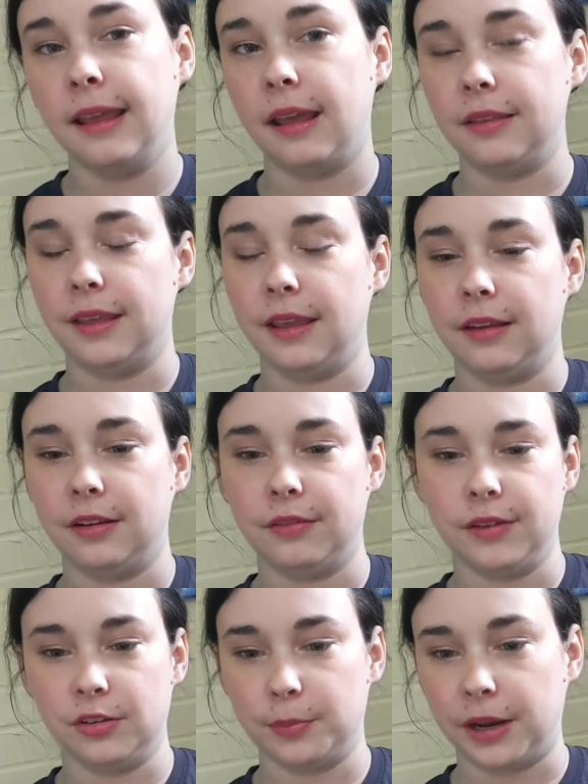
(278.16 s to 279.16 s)
at the end of
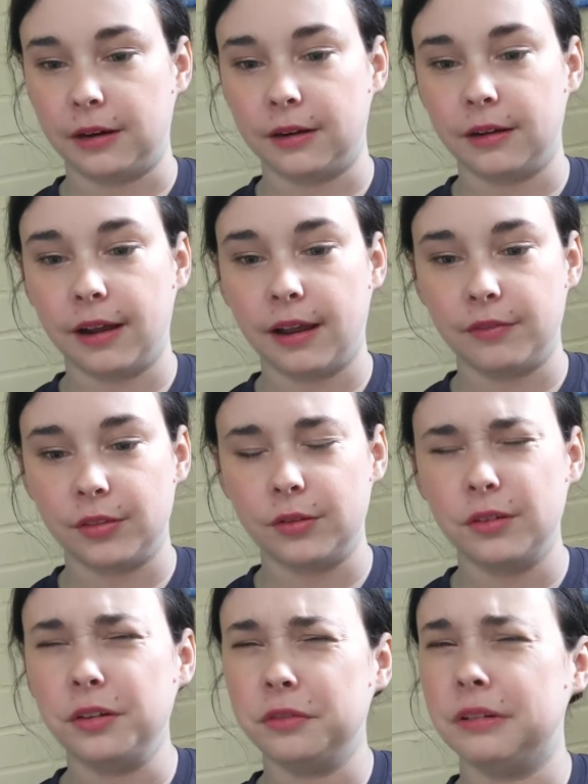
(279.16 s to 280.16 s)
each paragraph. So
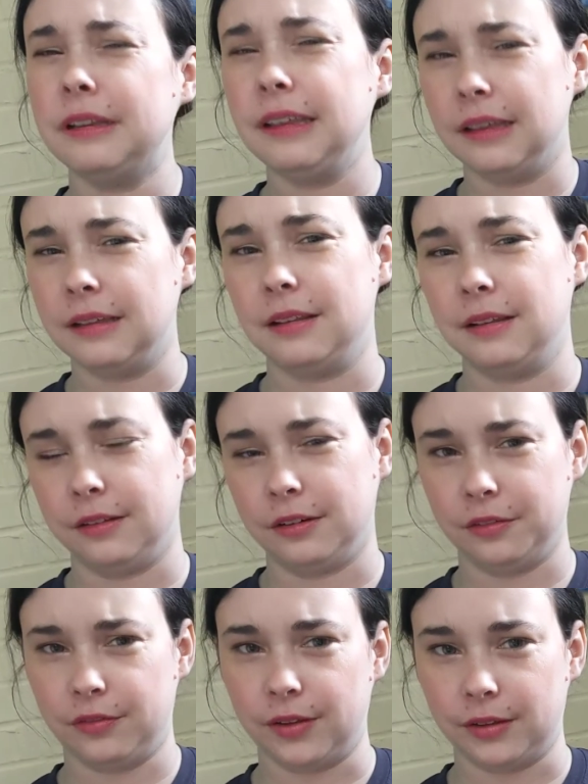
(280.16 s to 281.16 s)
there are really easy
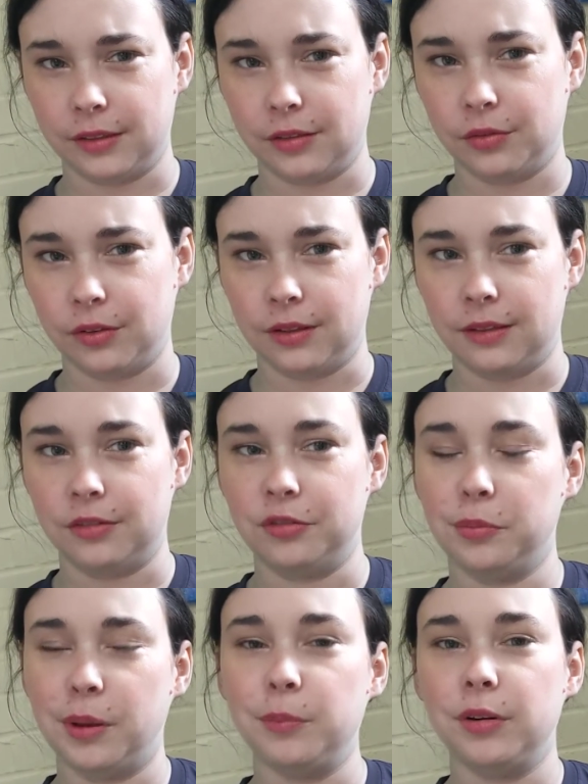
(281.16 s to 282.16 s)
little fixes for this. And
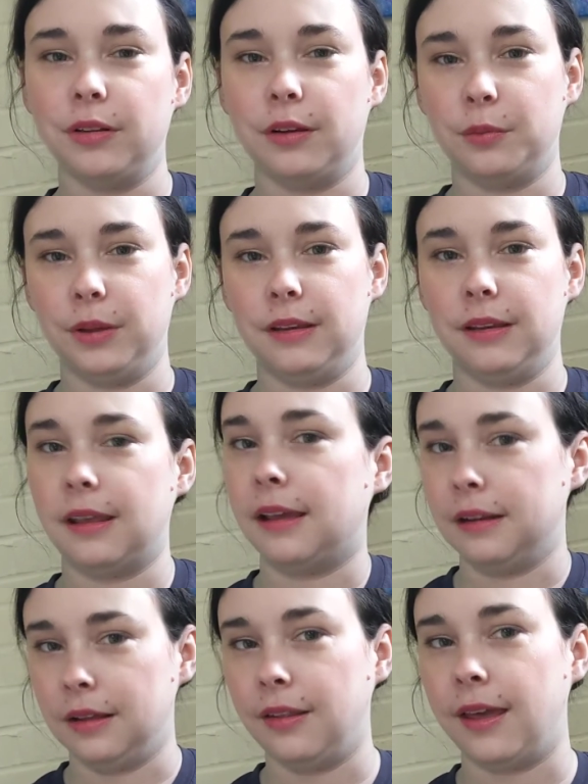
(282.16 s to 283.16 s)
remember that we did
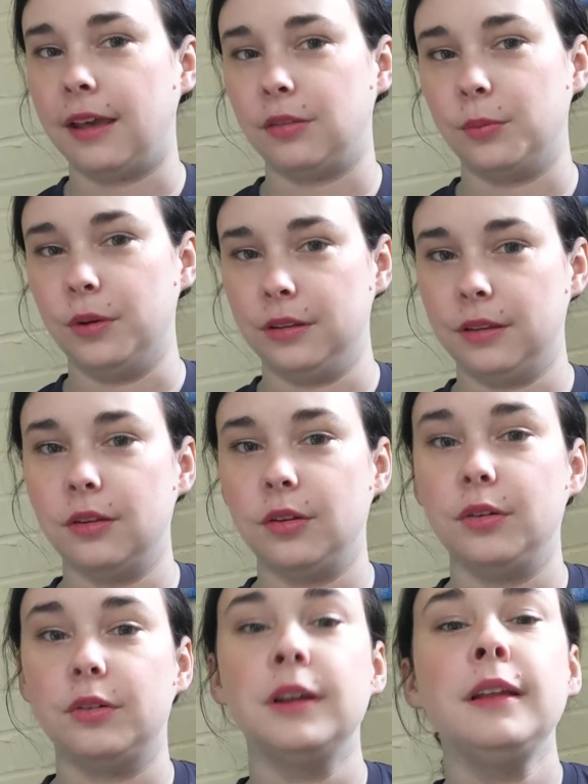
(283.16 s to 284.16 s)
that in class once
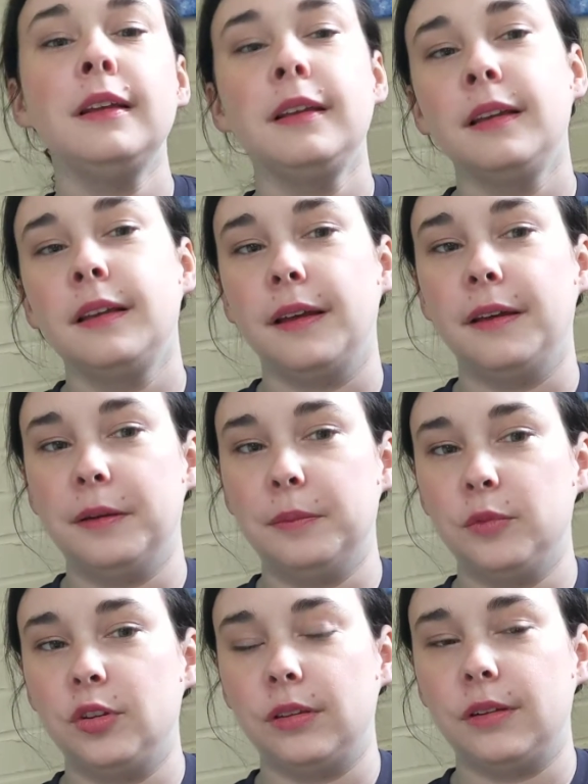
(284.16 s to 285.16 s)
too,
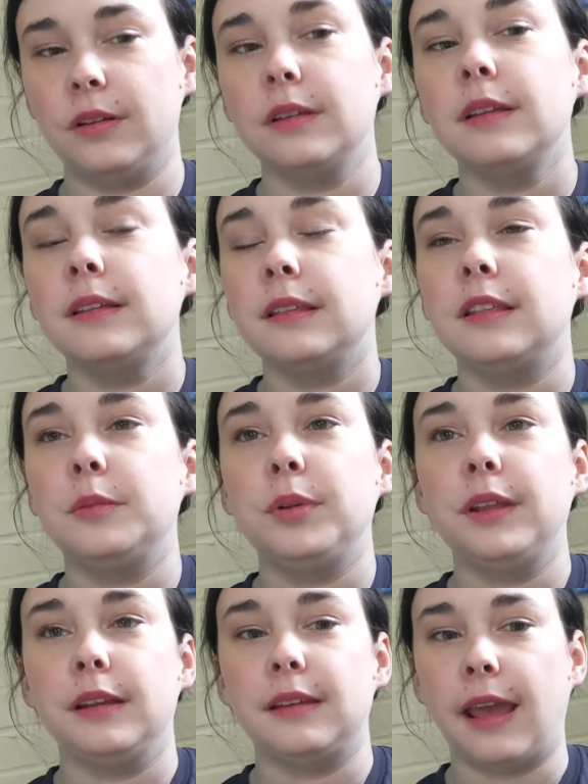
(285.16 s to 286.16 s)
just
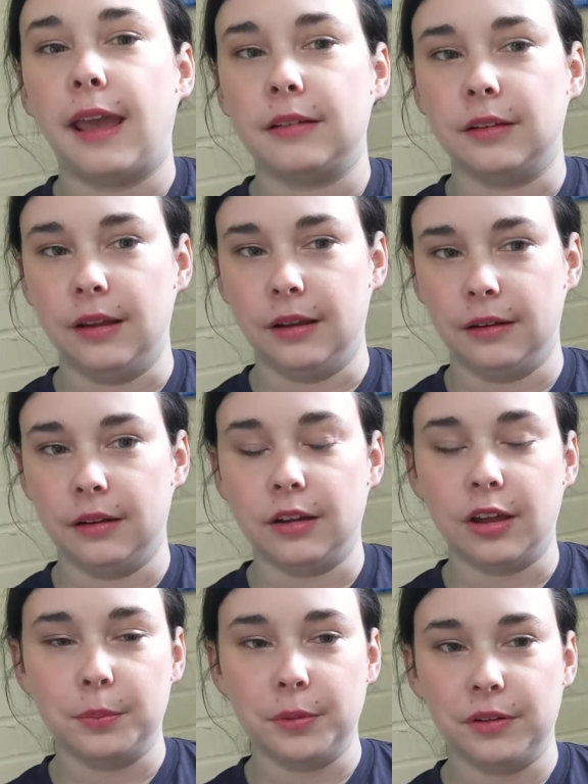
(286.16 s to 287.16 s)
simply tacked on a
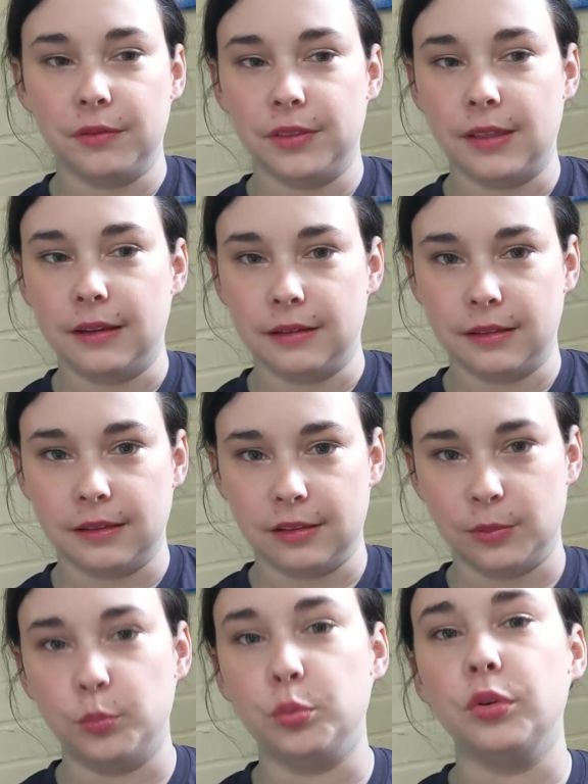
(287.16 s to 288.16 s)
couple of
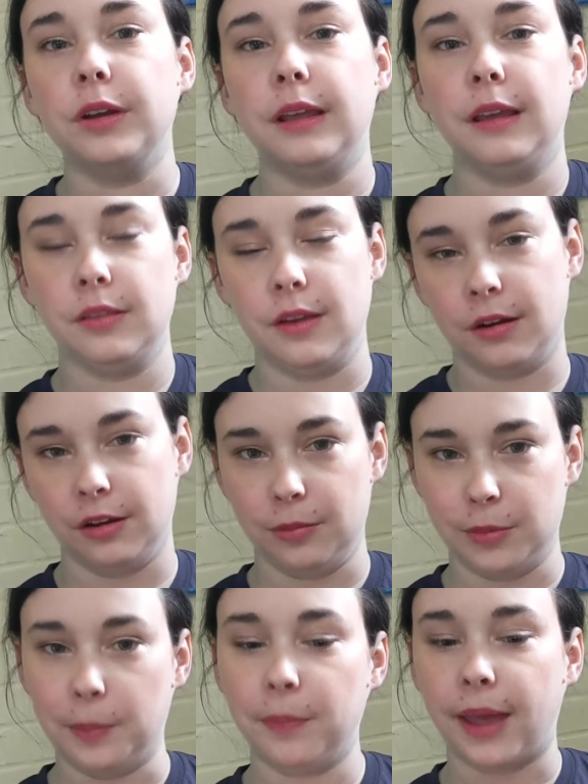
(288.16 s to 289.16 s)
sentences, bringing the
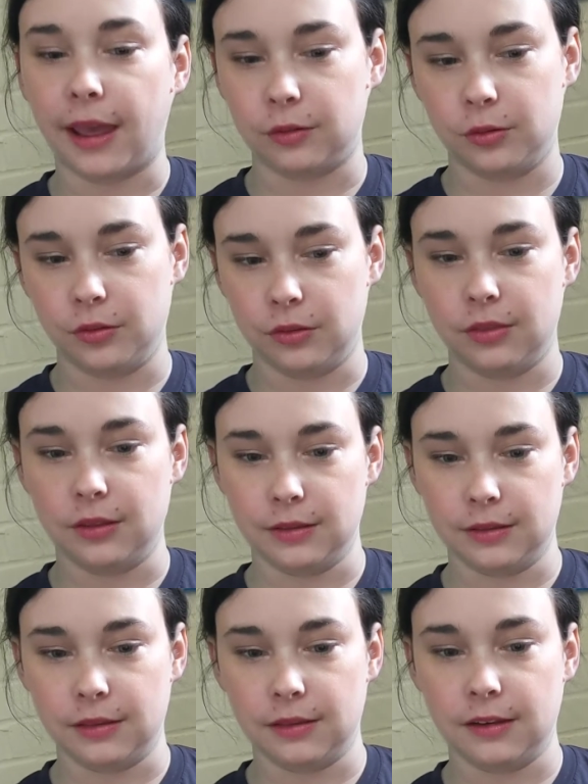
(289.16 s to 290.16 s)
argument back to the
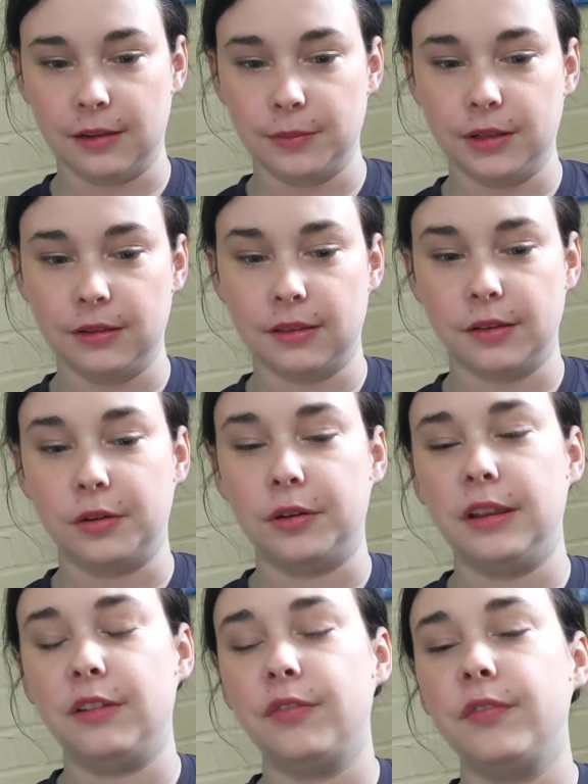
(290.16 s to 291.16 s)
thesis statement. So
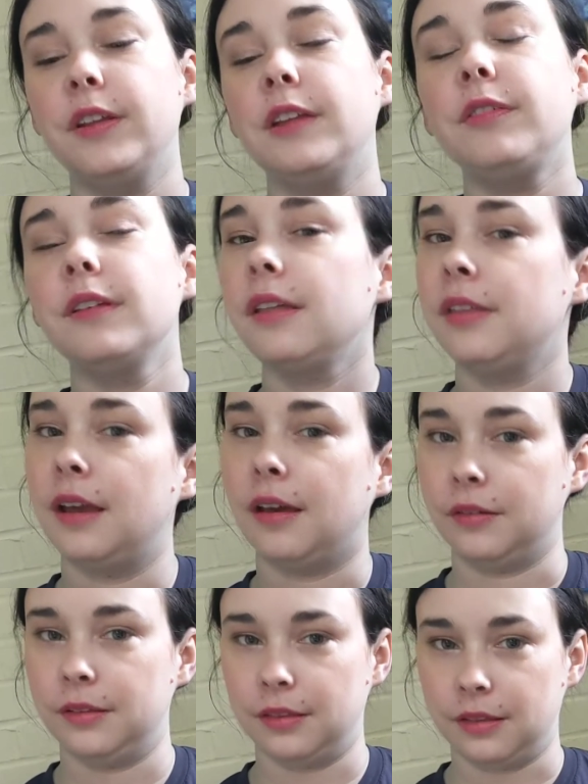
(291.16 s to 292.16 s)
if nothing
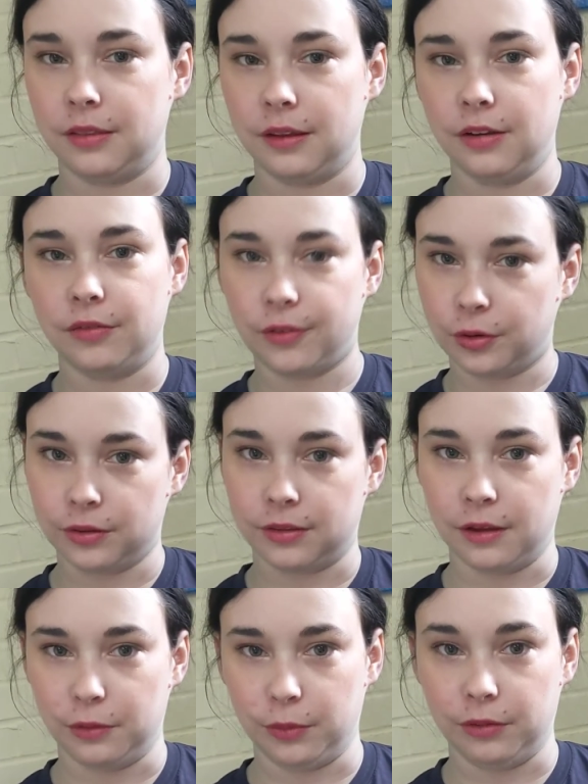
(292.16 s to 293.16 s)
else, the thing to focus
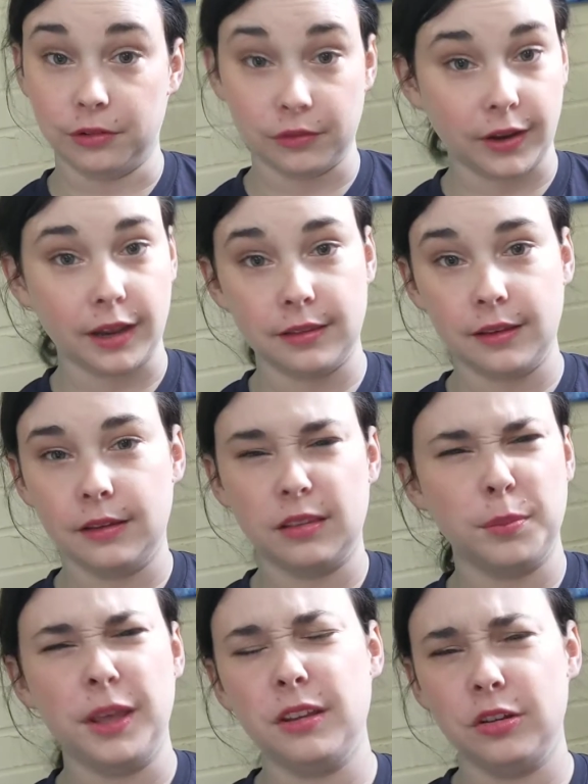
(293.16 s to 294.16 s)
on when revising
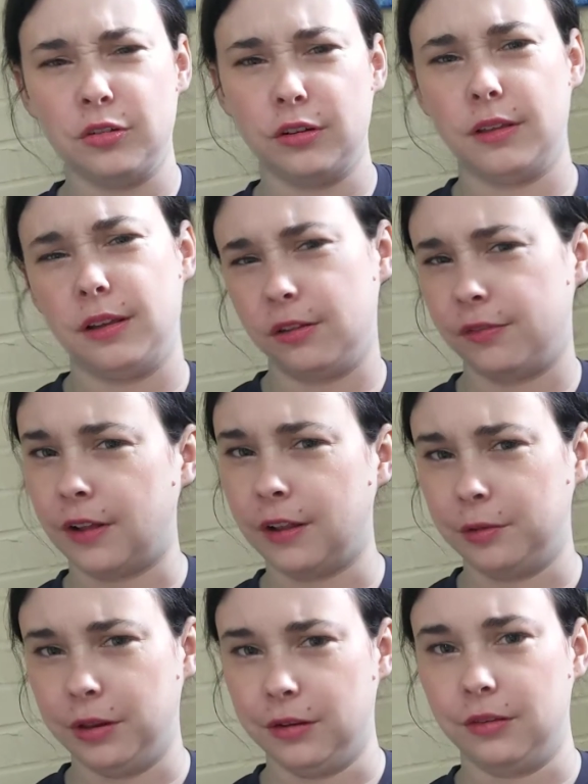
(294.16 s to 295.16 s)
is making sure that you're
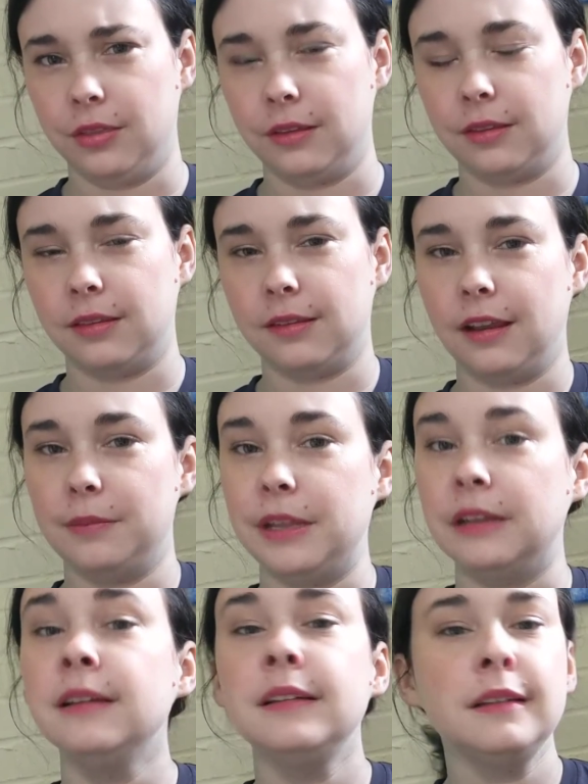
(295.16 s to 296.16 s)
following your thesis statement.